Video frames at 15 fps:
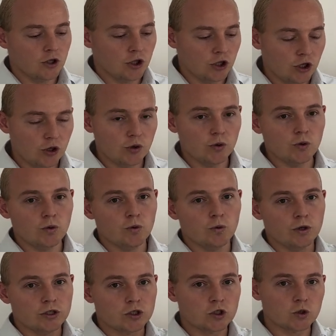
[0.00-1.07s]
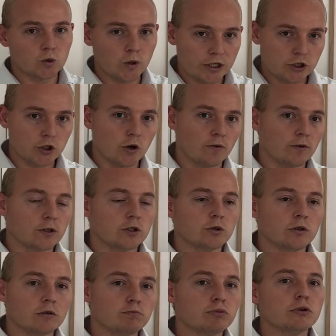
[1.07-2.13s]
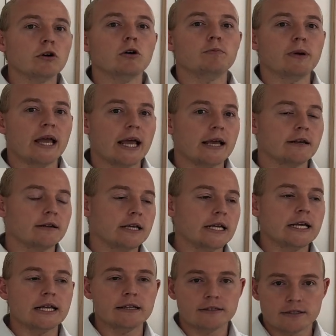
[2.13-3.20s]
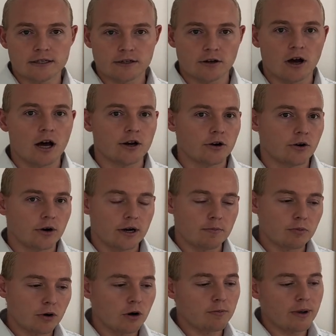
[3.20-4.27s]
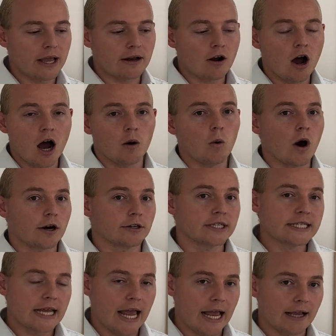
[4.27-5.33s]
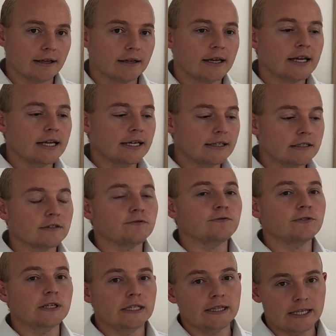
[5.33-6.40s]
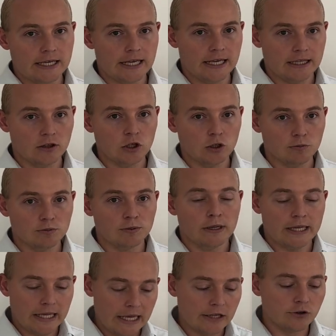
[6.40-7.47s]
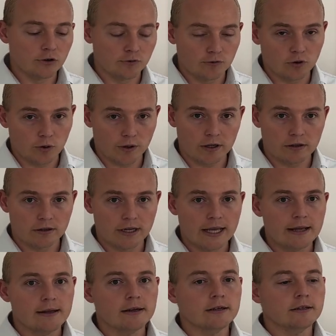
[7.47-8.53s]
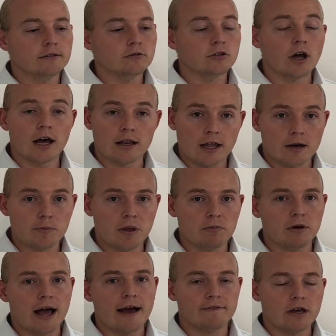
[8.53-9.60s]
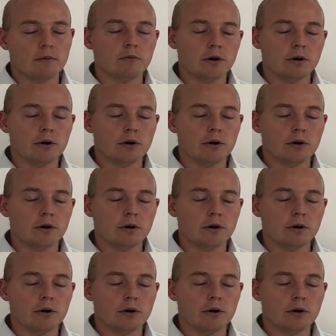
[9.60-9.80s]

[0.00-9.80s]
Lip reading: you would switch over to a propane Instadon or a propane hot water tank to feed the heat loop in your floor. Not a lot of people have that,